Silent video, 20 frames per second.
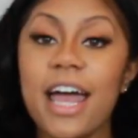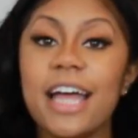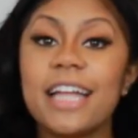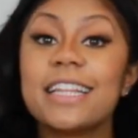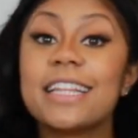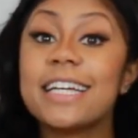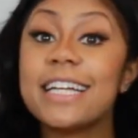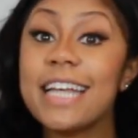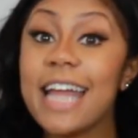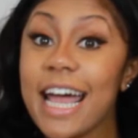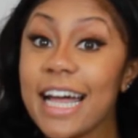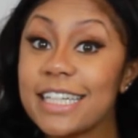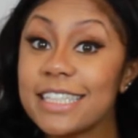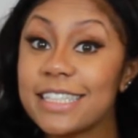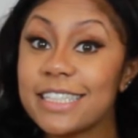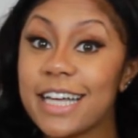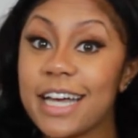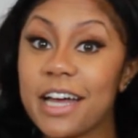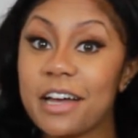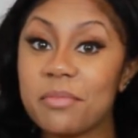The
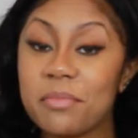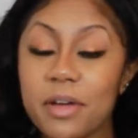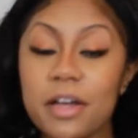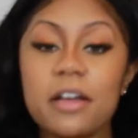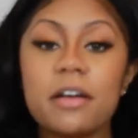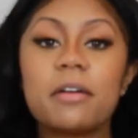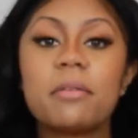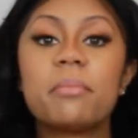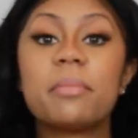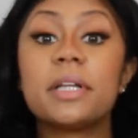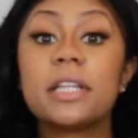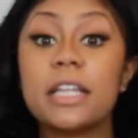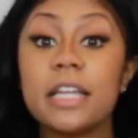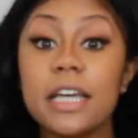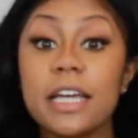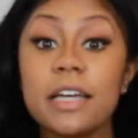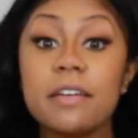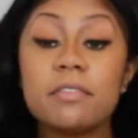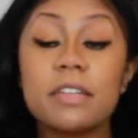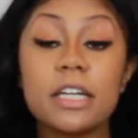next step,
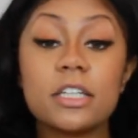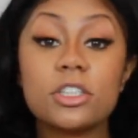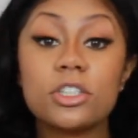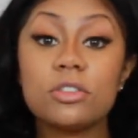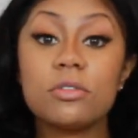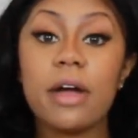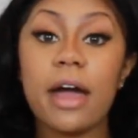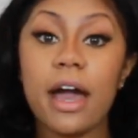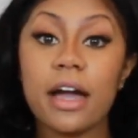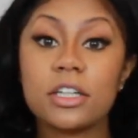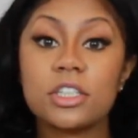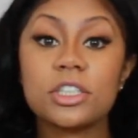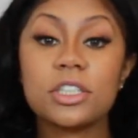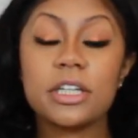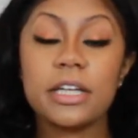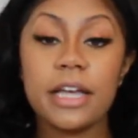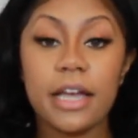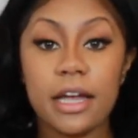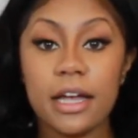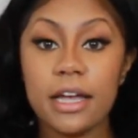believe that you
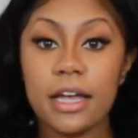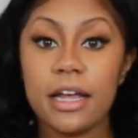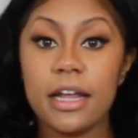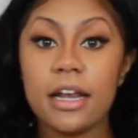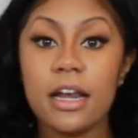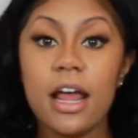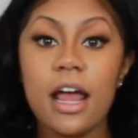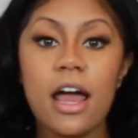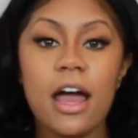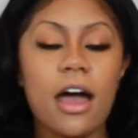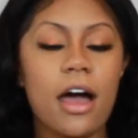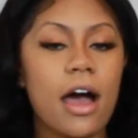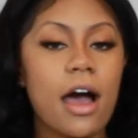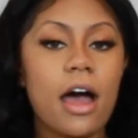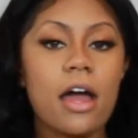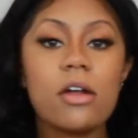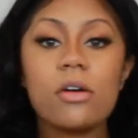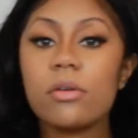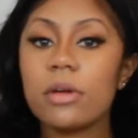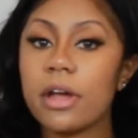actually can.
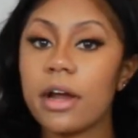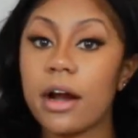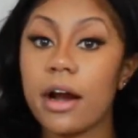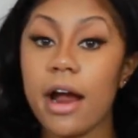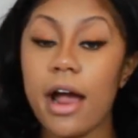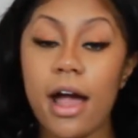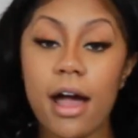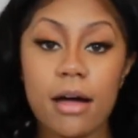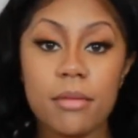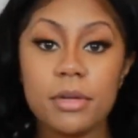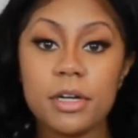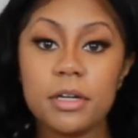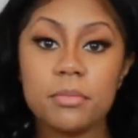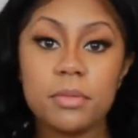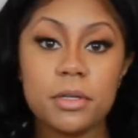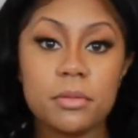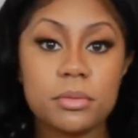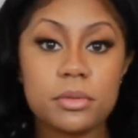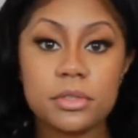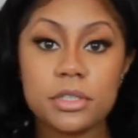I don't care how many
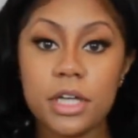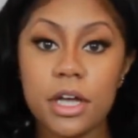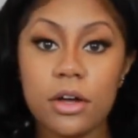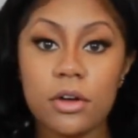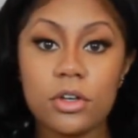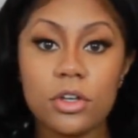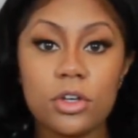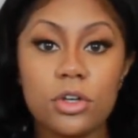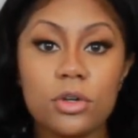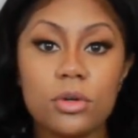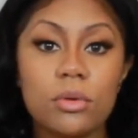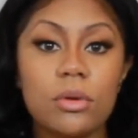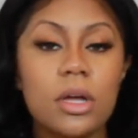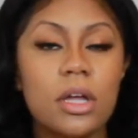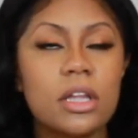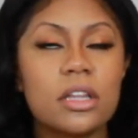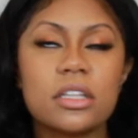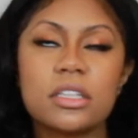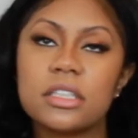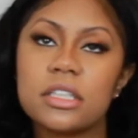people tell you
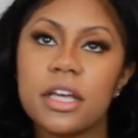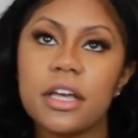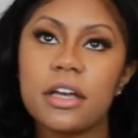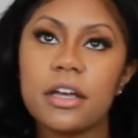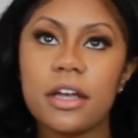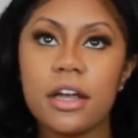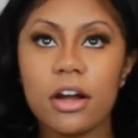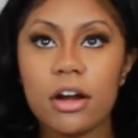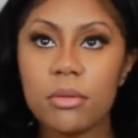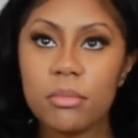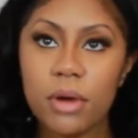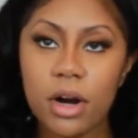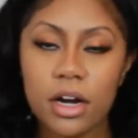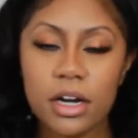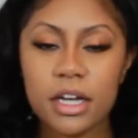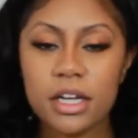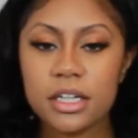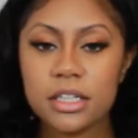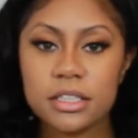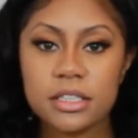the skincare
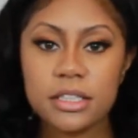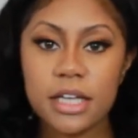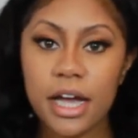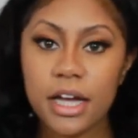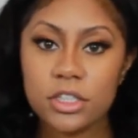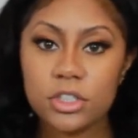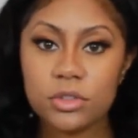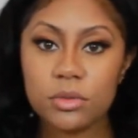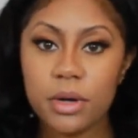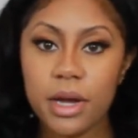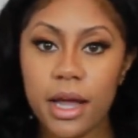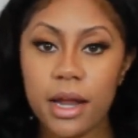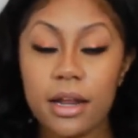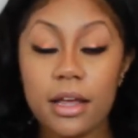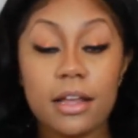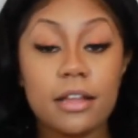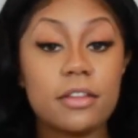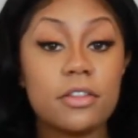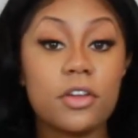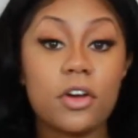market is
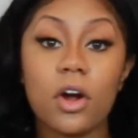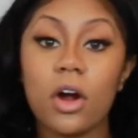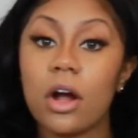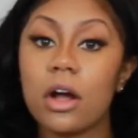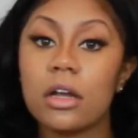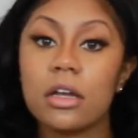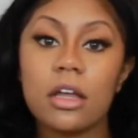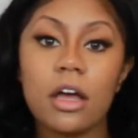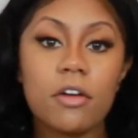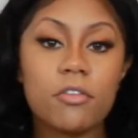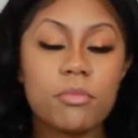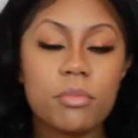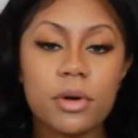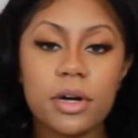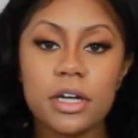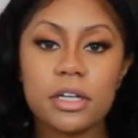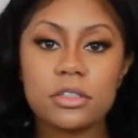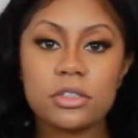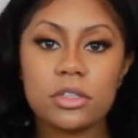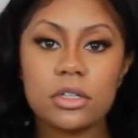saturated, there are enough
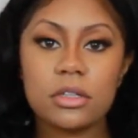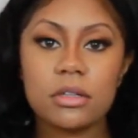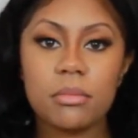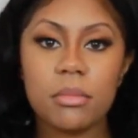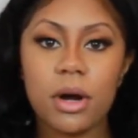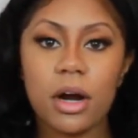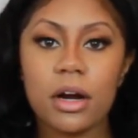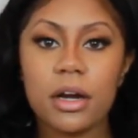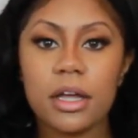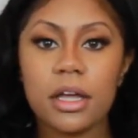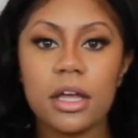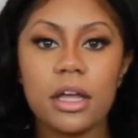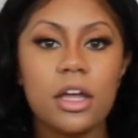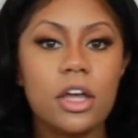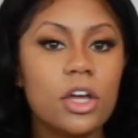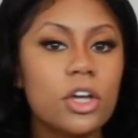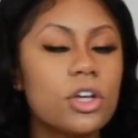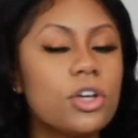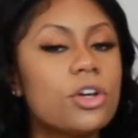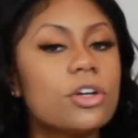brands on the
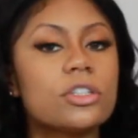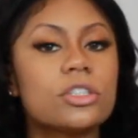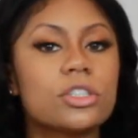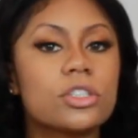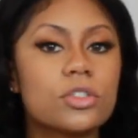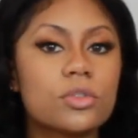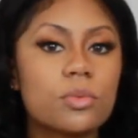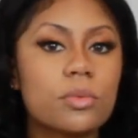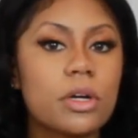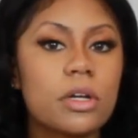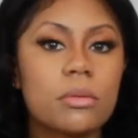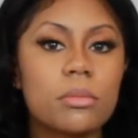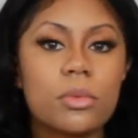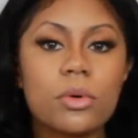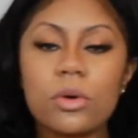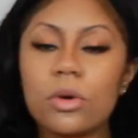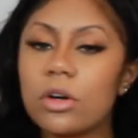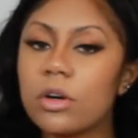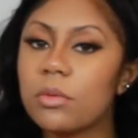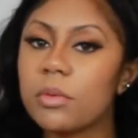market, you're just one
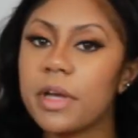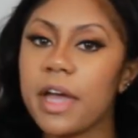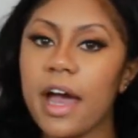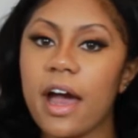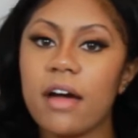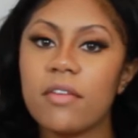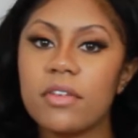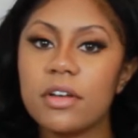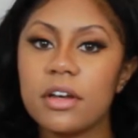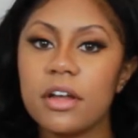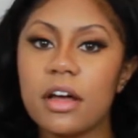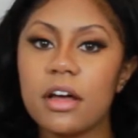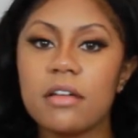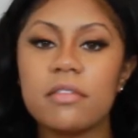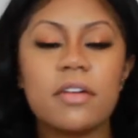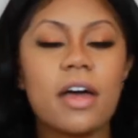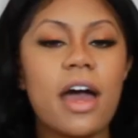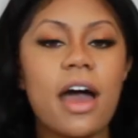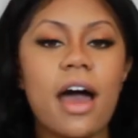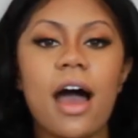more, we have
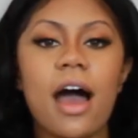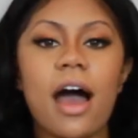enough.